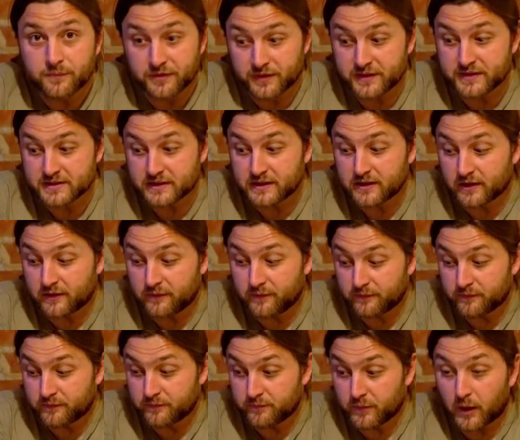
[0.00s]
this little
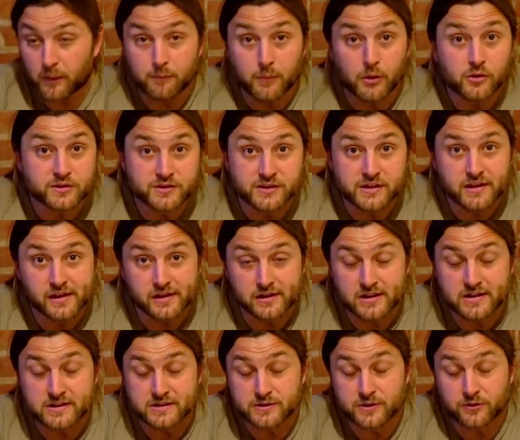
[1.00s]
un unboxing and
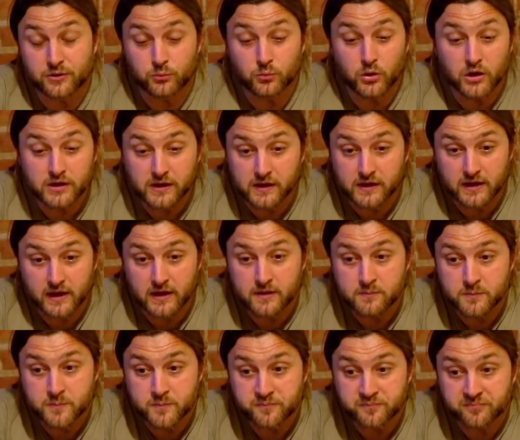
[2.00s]
getting something working
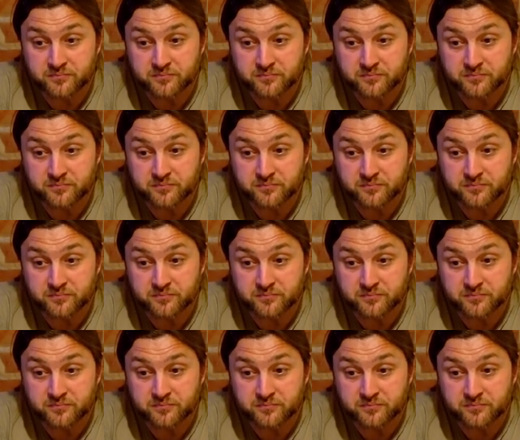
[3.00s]
again.